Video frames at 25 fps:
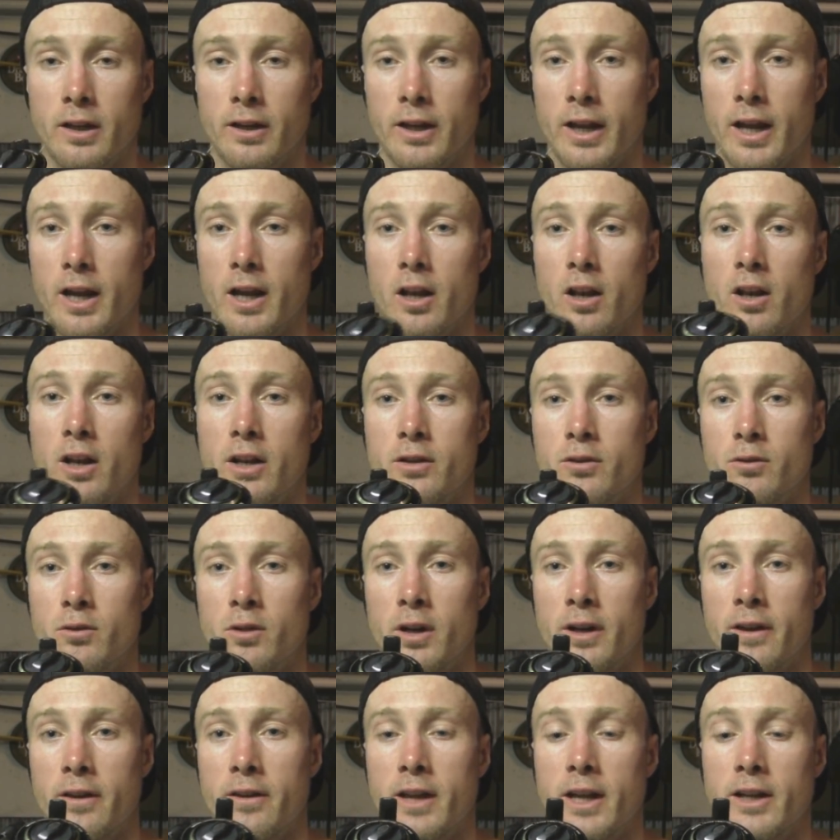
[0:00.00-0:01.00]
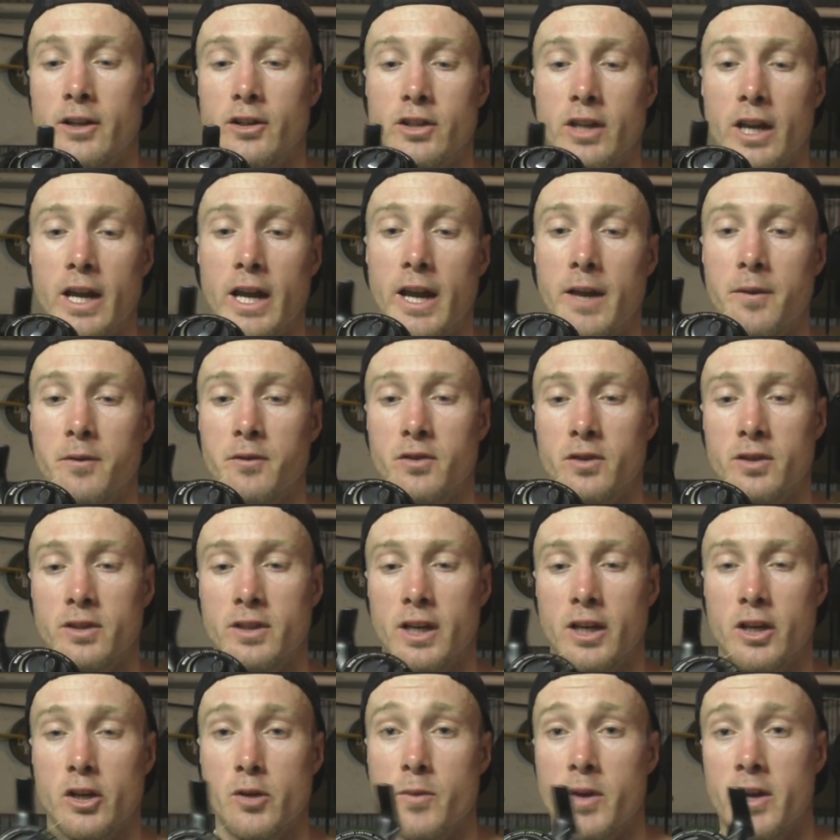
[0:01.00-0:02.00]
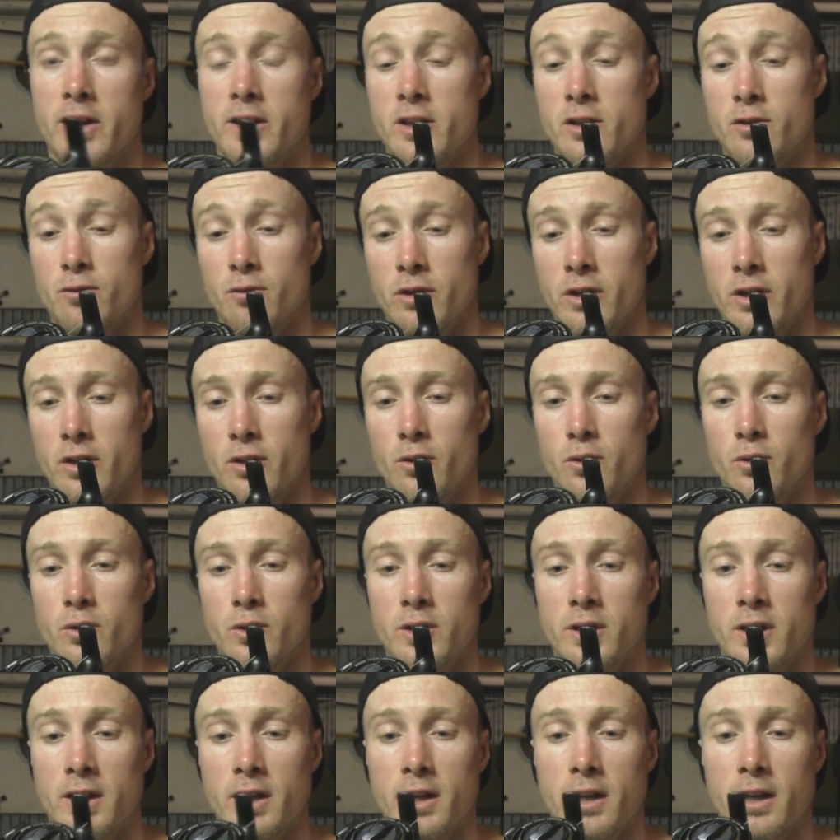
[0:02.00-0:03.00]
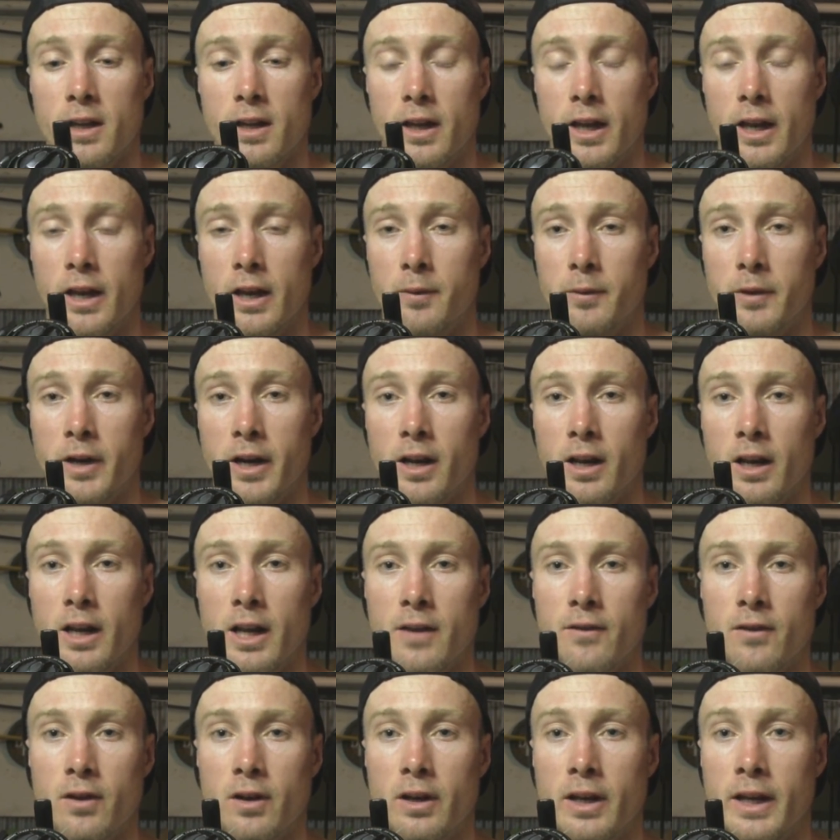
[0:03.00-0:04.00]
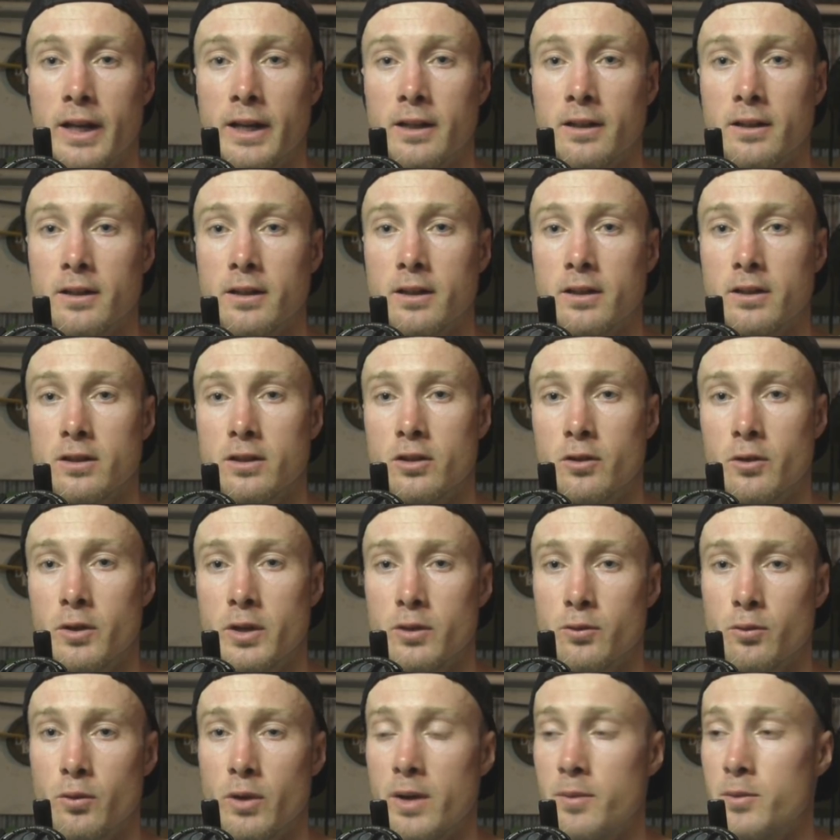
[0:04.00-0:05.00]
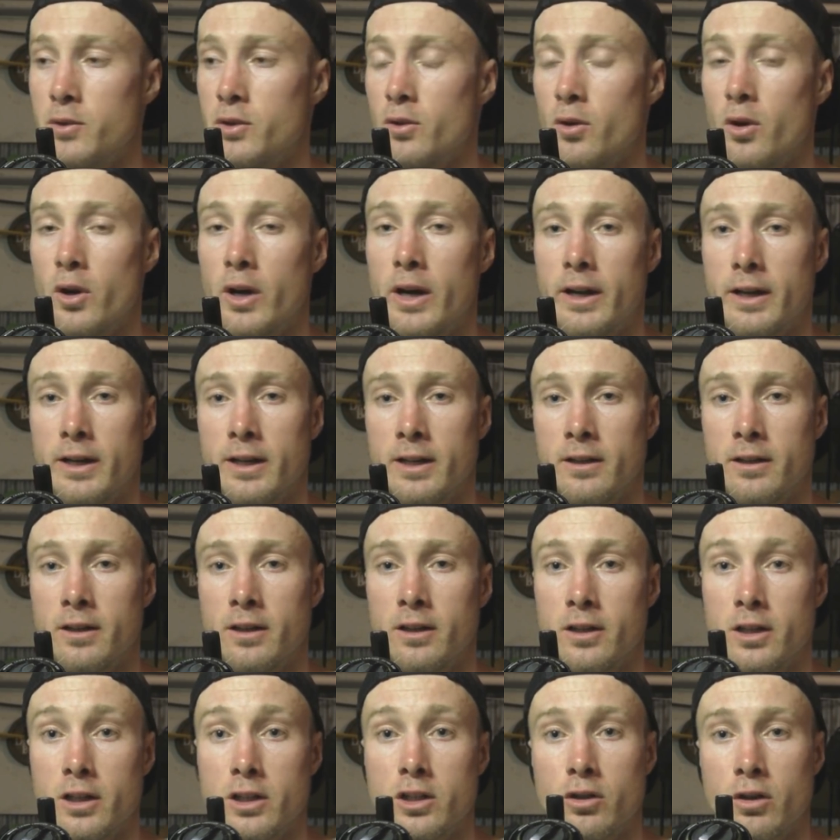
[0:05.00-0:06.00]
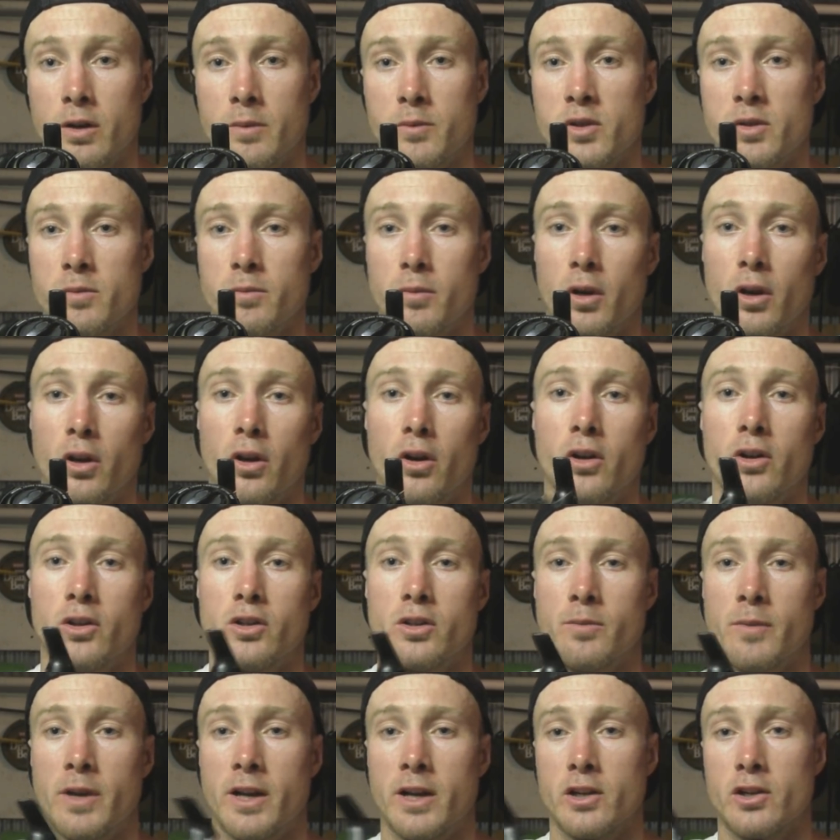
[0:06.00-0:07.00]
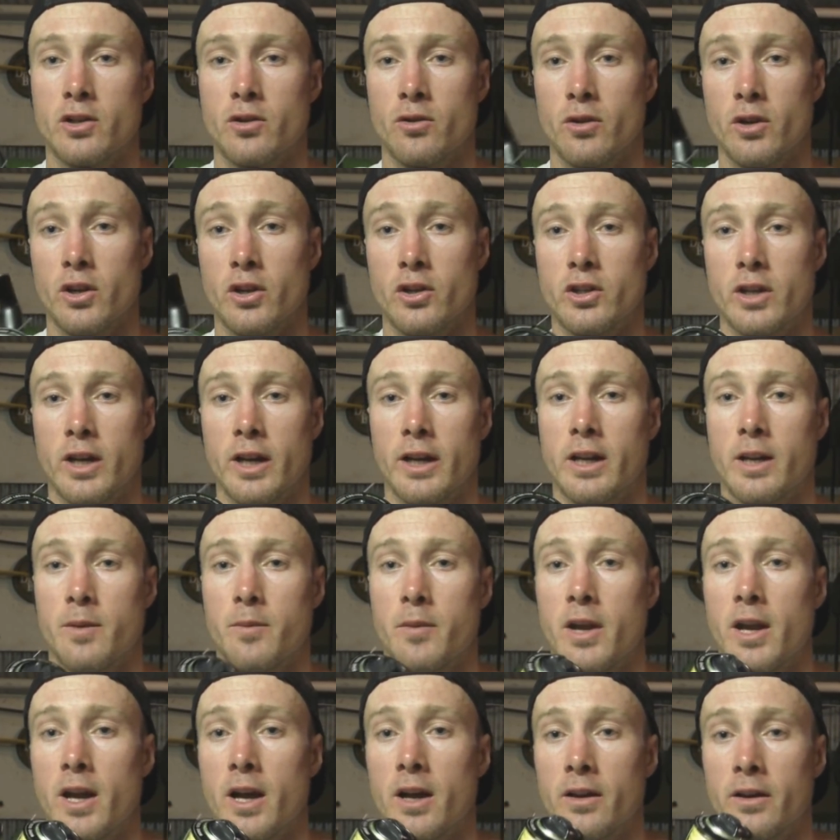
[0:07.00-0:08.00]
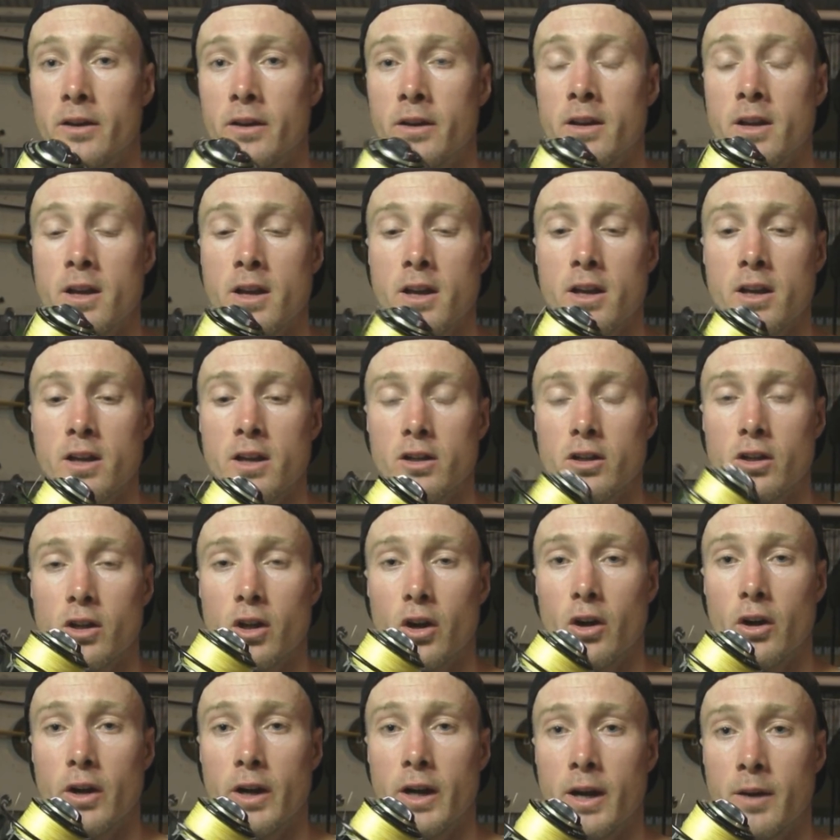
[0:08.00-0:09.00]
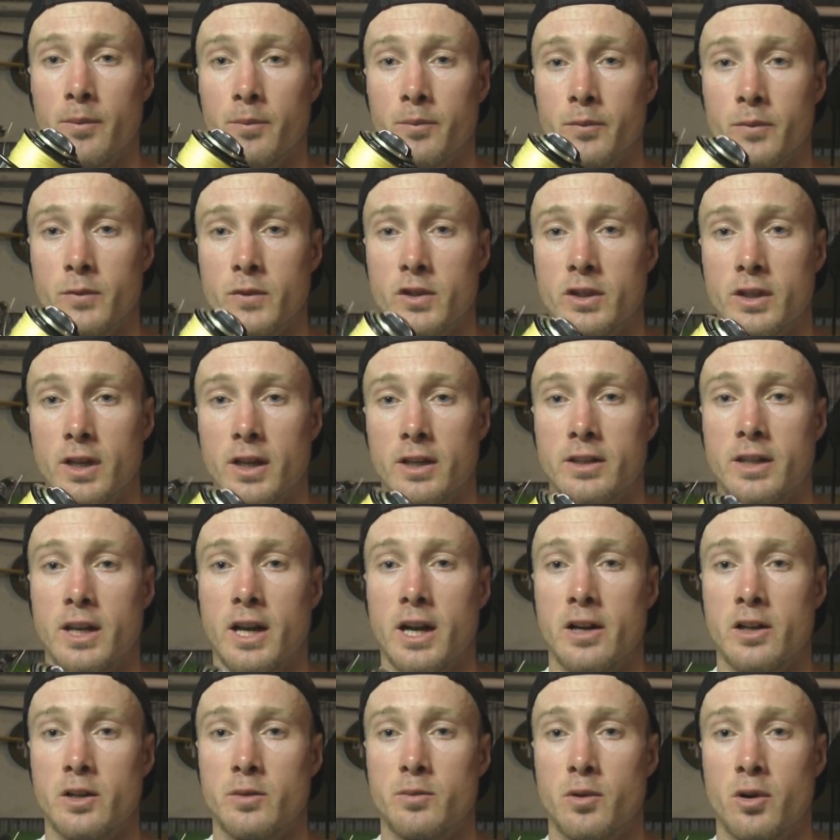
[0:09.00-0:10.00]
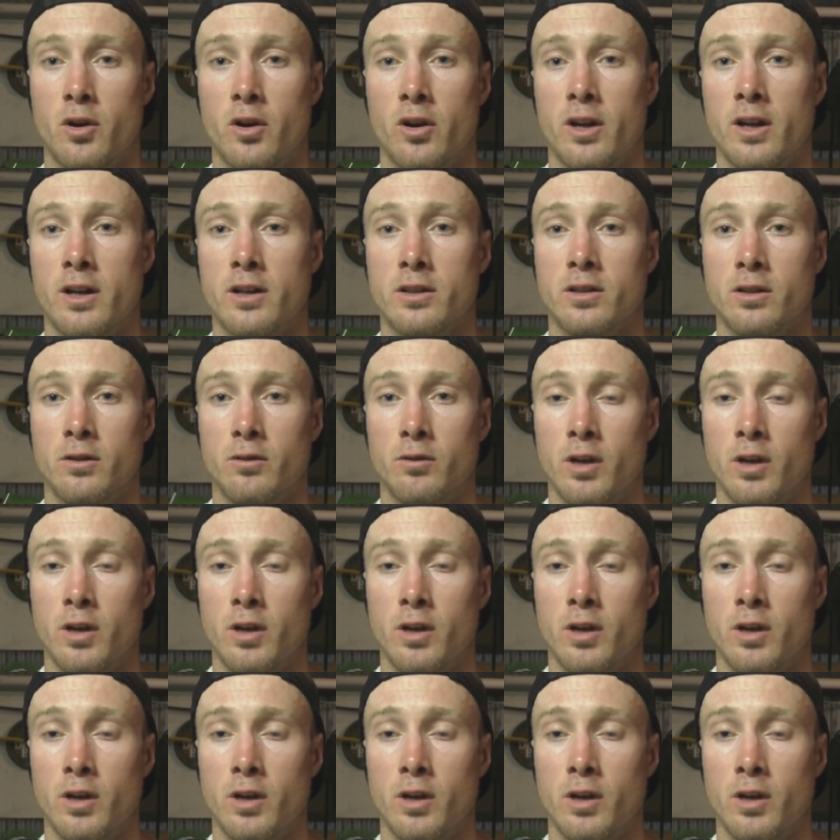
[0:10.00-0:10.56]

And yeah, I'd like to really thank James for sending me these reels, and I'm going to leave a link to his website in the description below, so make sure you check him out and go suss out his products.